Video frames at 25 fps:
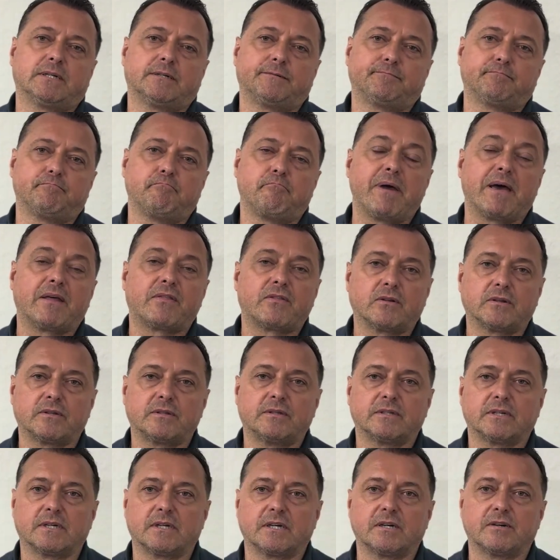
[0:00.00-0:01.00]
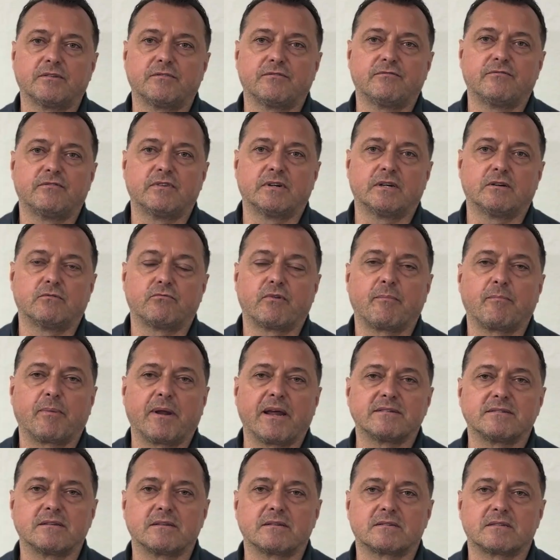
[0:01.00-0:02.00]
method of
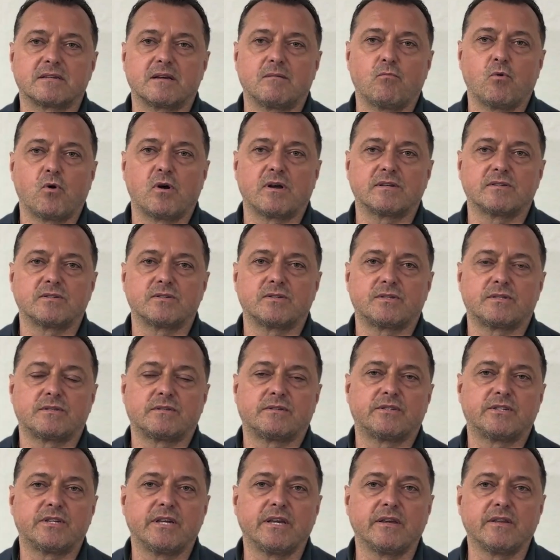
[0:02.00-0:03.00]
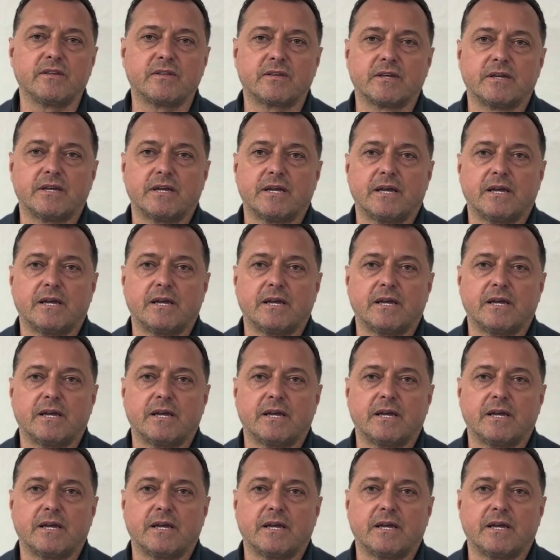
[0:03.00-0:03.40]
replacing someone's teeth,